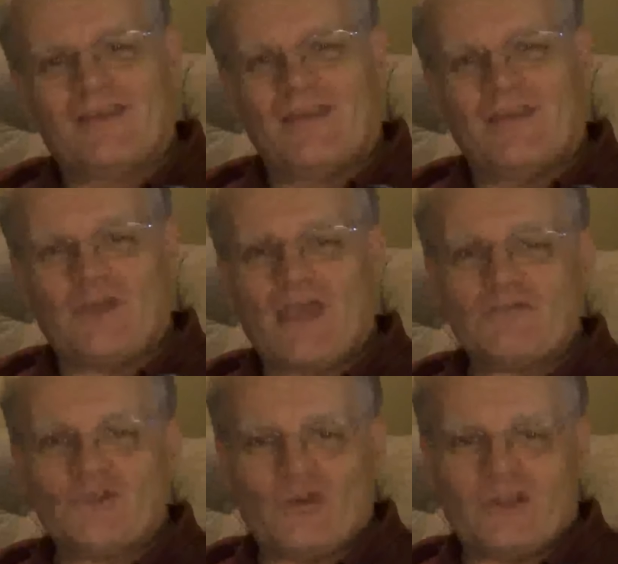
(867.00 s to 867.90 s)
If you
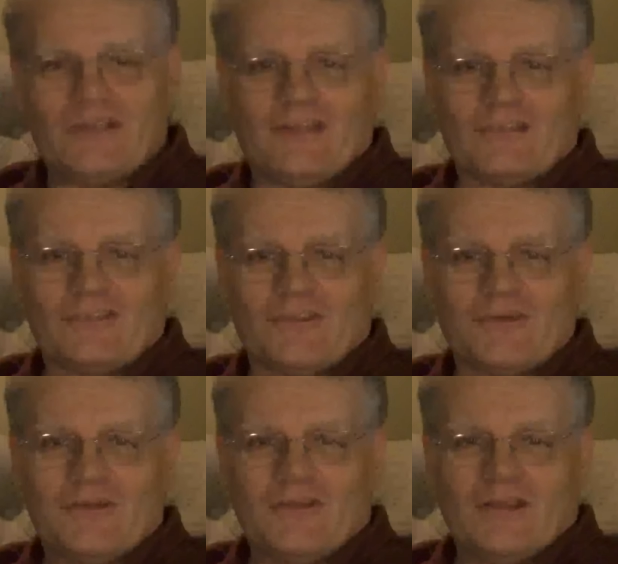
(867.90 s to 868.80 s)
haven't already done
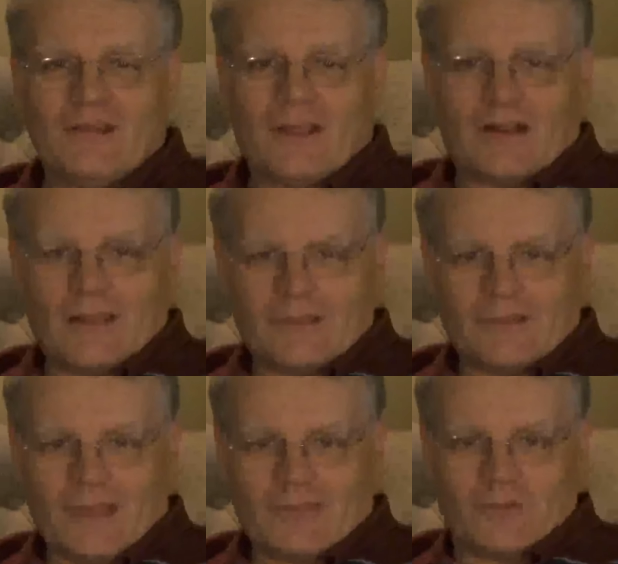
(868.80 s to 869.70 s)
so, click
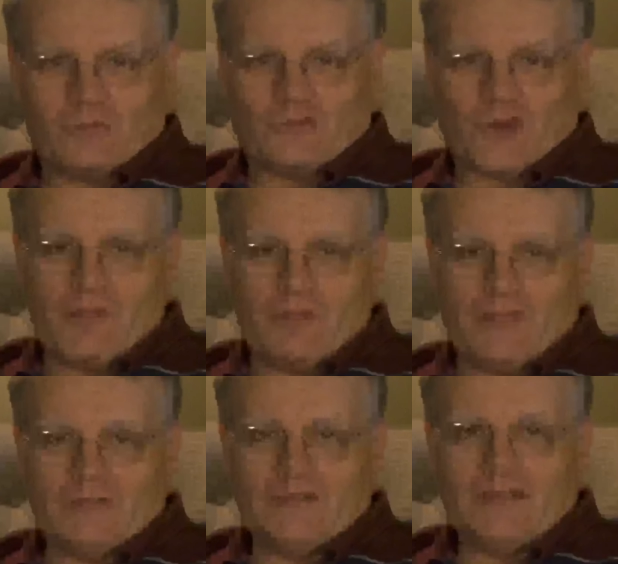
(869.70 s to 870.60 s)
that subscribe
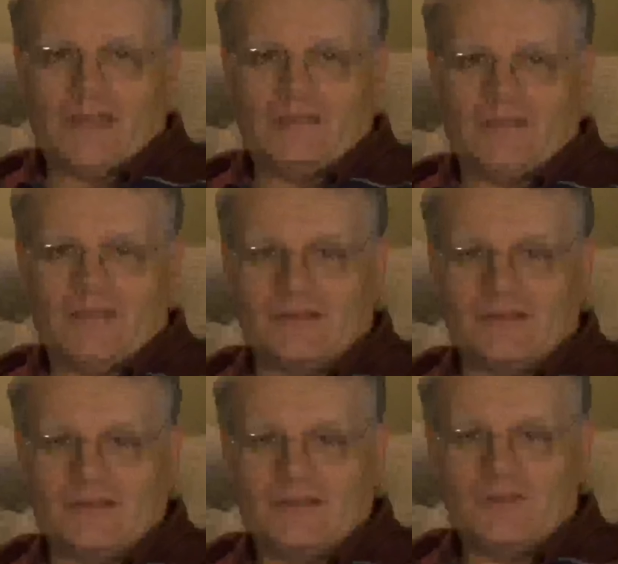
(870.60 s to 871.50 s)
button and then
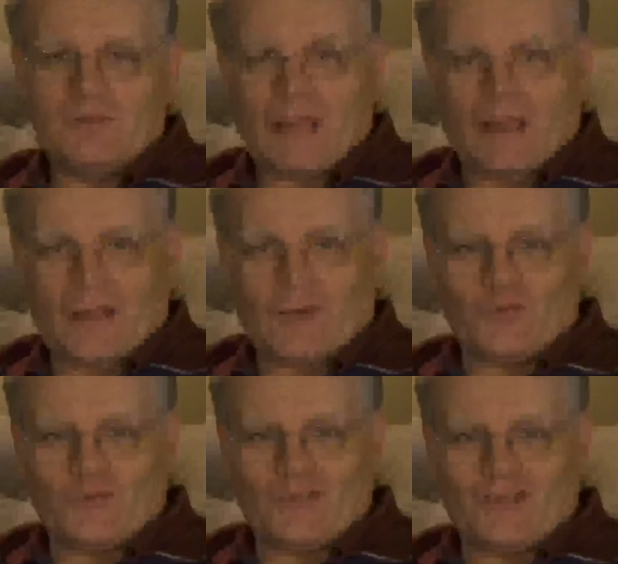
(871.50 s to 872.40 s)
the bell icon
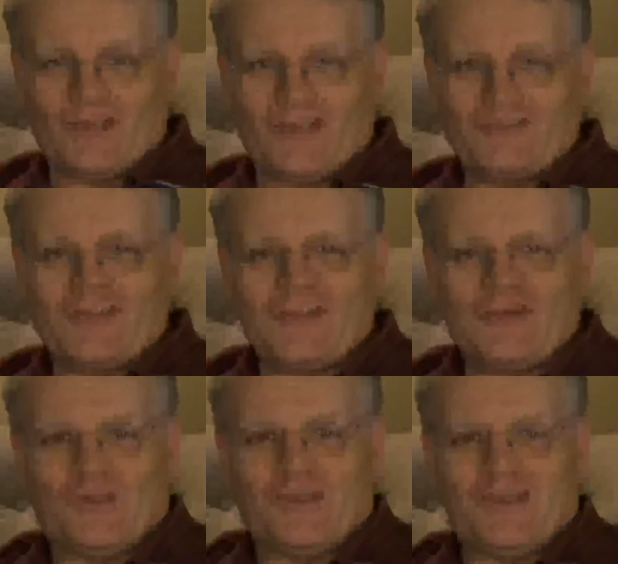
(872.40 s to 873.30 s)
thingy, and then
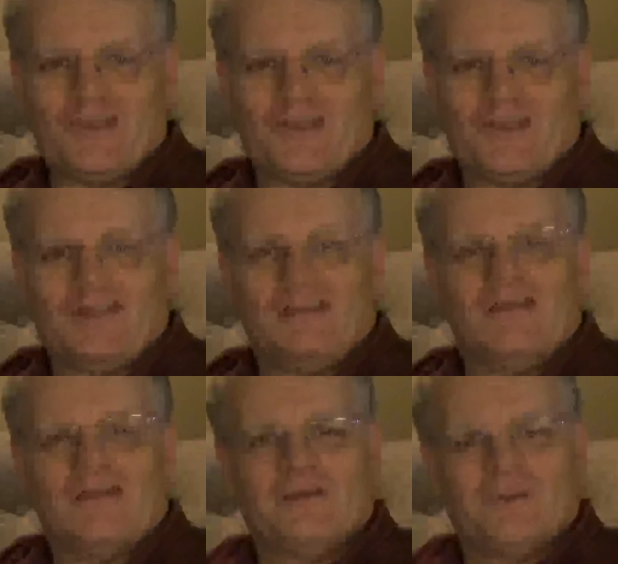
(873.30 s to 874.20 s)
you'll hear
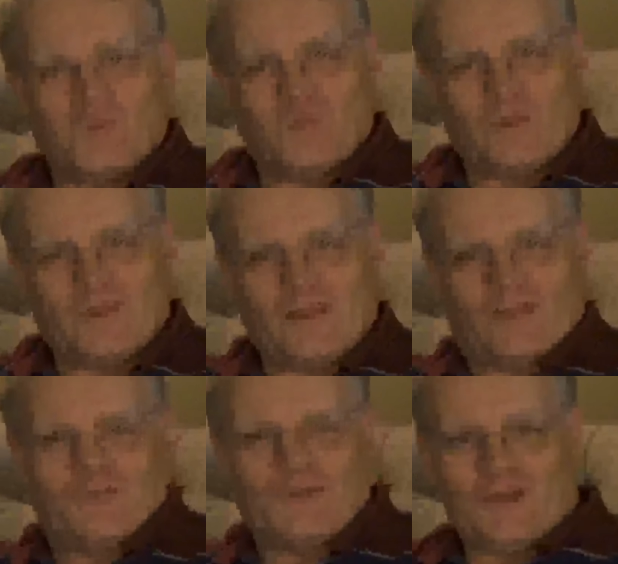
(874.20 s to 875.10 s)
when the next
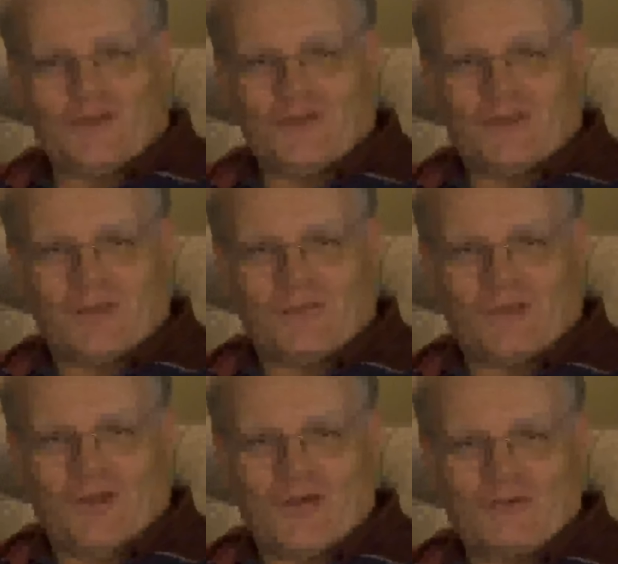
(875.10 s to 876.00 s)
video comes
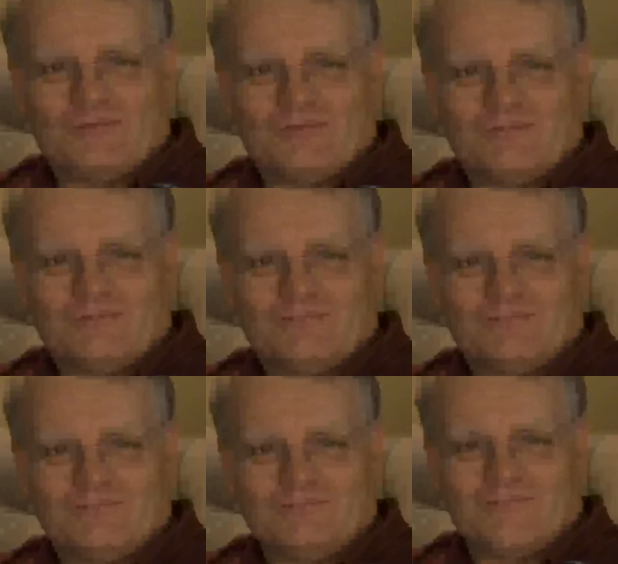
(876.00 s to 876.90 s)
along.
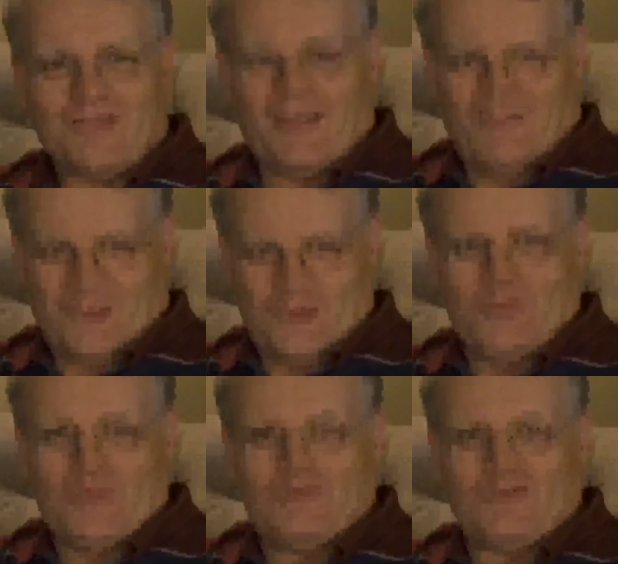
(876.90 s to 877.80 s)
You'll be
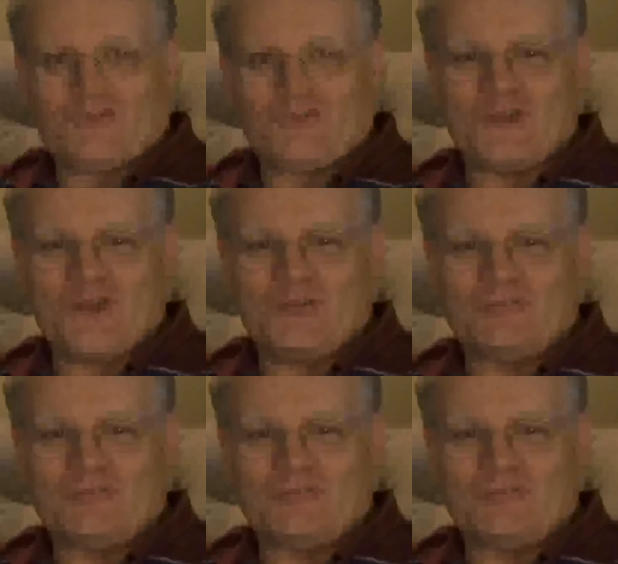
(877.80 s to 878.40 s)
the first to know.